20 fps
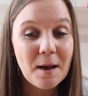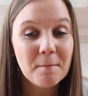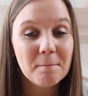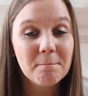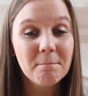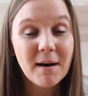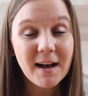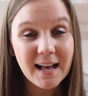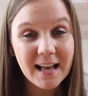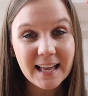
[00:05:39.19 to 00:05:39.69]

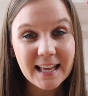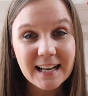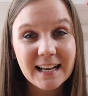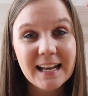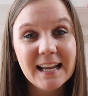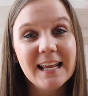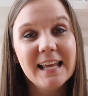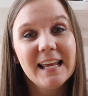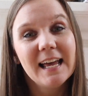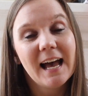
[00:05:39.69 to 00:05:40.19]
But
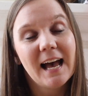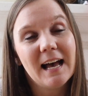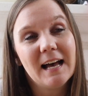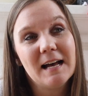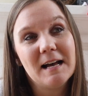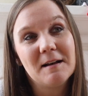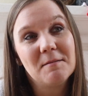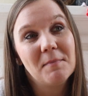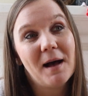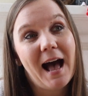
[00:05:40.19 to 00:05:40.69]

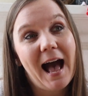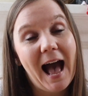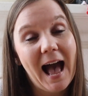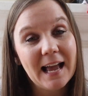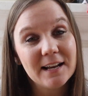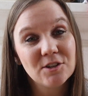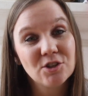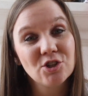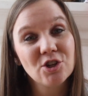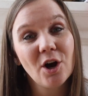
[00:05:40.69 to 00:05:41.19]

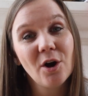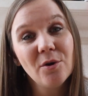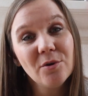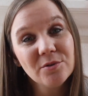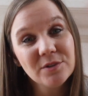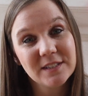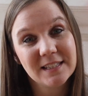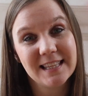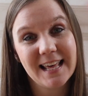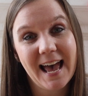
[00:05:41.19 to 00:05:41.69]
I
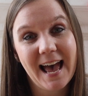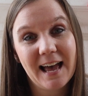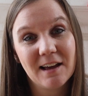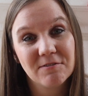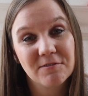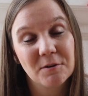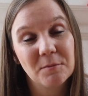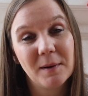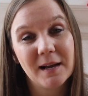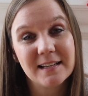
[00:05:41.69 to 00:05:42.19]
chose
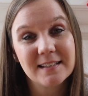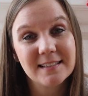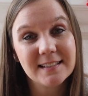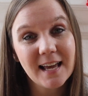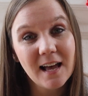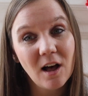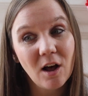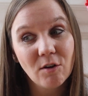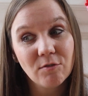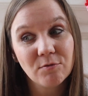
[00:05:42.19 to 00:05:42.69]
that for
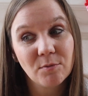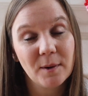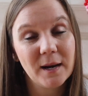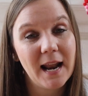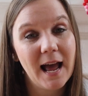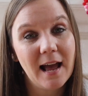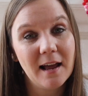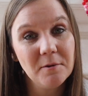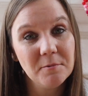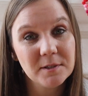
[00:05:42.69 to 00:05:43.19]
myself when
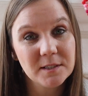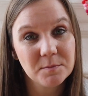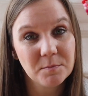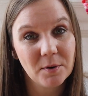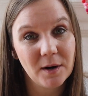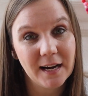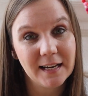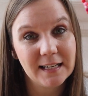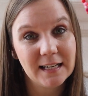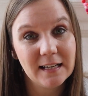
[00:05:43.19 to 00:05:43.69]
I was
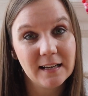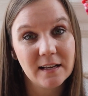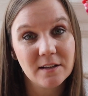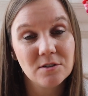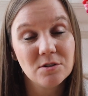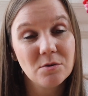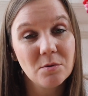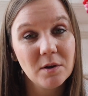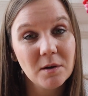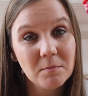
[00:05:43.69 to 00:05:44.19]
pregnant
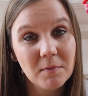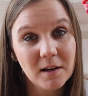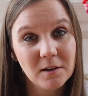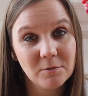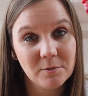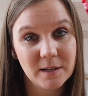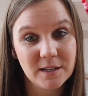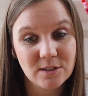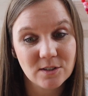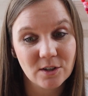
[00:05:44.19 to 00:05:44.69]
and doing my
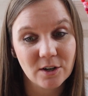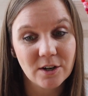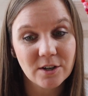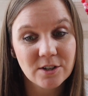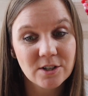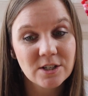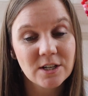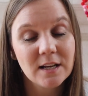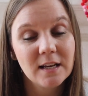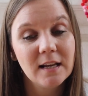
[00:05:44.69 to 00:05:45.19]

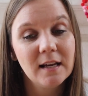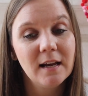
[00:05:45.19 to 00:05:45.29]
research.